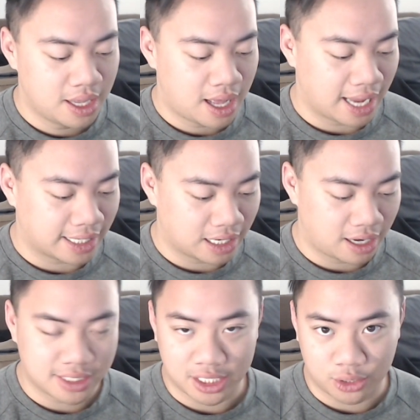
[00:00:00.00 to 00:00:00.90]
I cannot
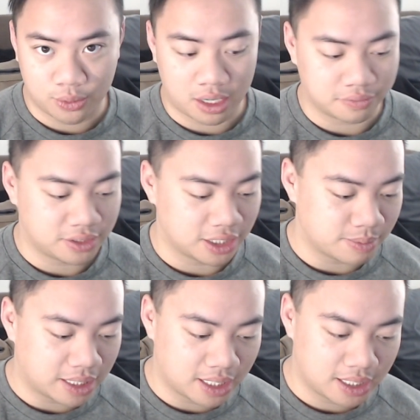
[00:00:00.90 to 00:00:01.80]
tell you enough. Just
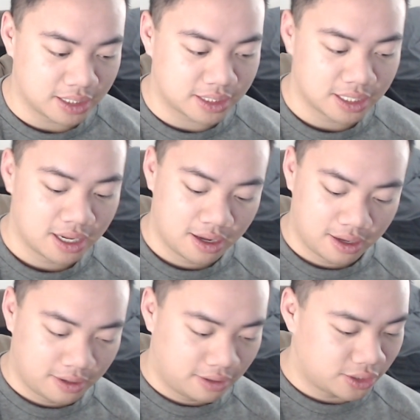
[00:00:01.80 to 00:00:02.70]
because...
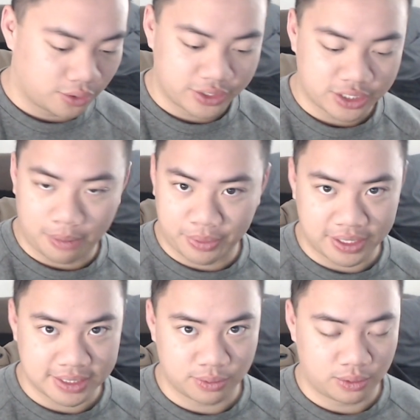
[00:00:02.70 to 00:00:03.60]
So there's a couple
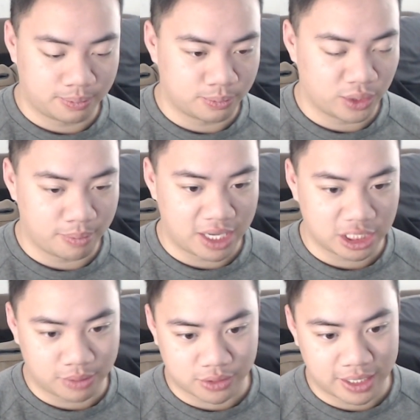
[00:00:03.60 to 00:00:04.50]
things um, with the bench
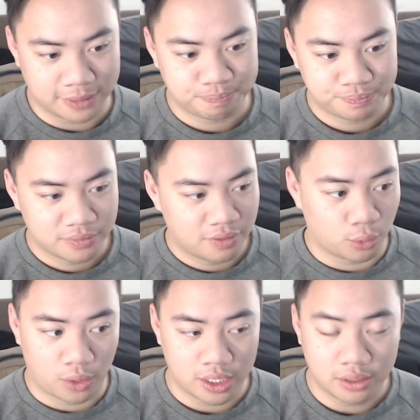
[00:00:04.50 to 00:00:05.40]
press, right? For
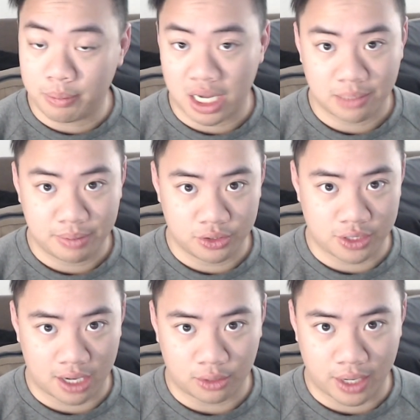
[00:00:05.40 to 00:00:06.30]
one, the bodybuilders
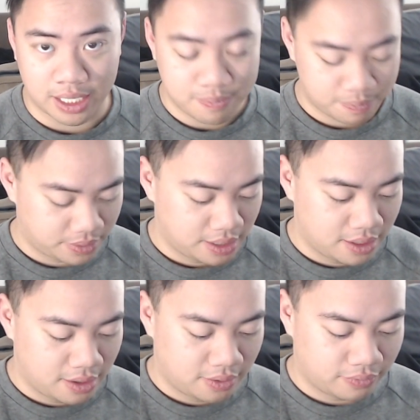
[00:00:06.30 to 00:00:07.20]
got it right.
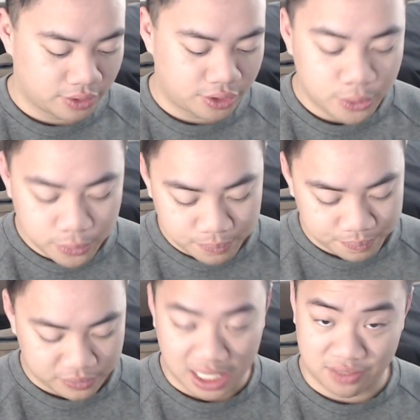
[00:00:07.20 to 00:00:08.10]
For two,
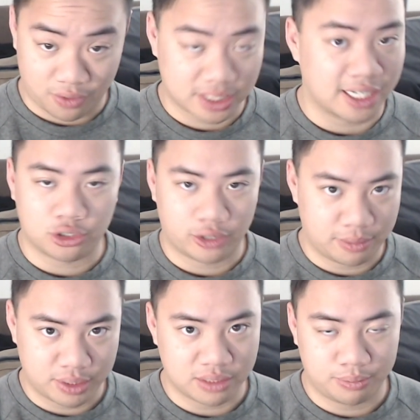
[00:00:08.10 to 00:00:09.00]
as far as like training
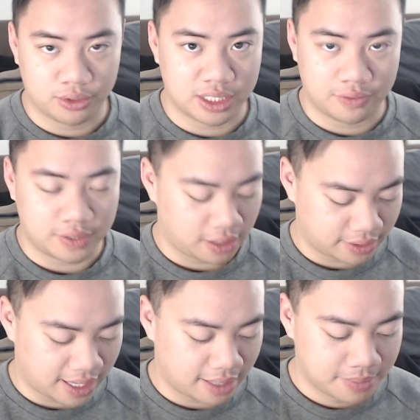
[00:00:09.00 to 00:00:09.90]
principles and everything like
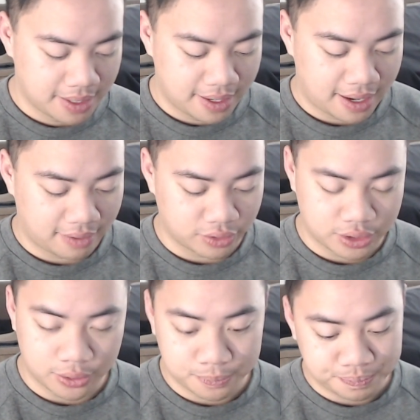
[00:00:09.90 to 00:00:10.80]
that. And for
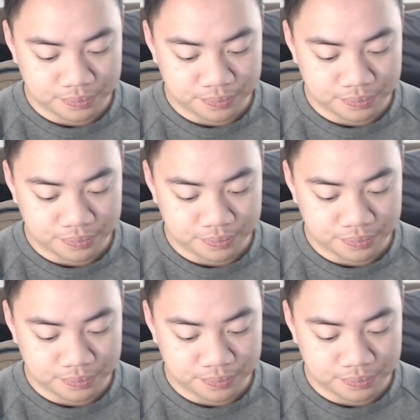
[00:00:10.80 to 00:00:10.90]
two...